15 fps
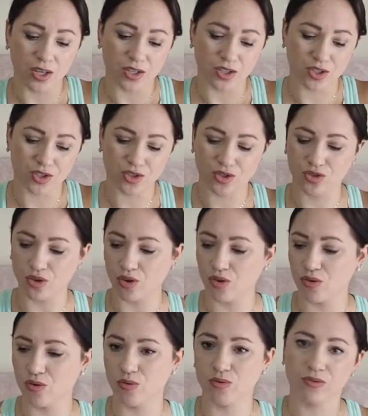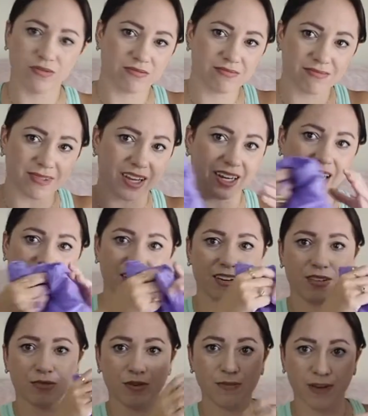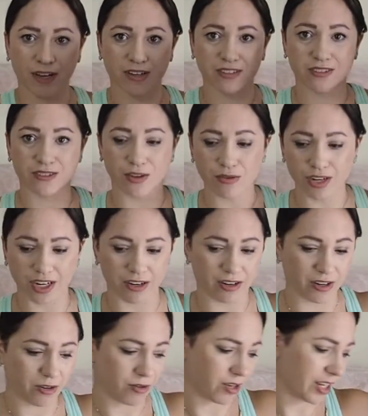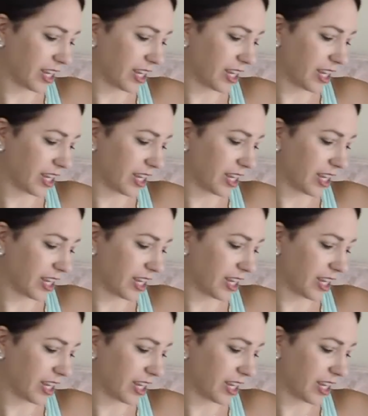So again, $3, so narrow, I